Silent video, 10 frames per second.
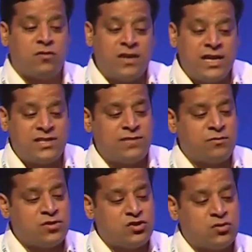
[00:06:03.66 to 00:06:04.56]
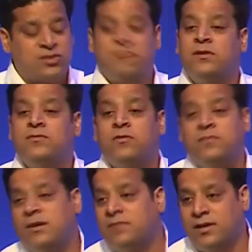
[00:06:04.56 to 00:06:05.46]
of ASD women show symptoms of
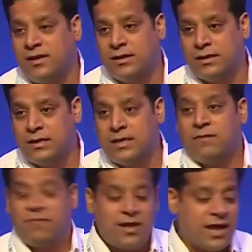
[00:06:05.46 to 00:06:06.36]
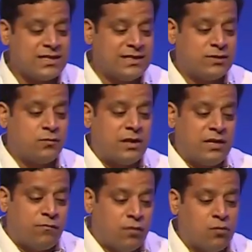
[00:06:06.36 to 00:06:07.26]
PMDD, whereas it's
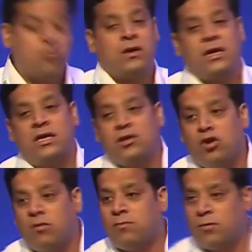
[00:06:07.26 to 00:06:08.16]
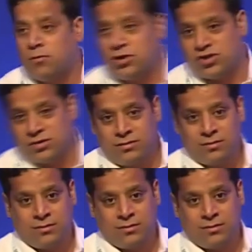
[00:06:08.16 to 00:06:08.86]
very few in the normal population.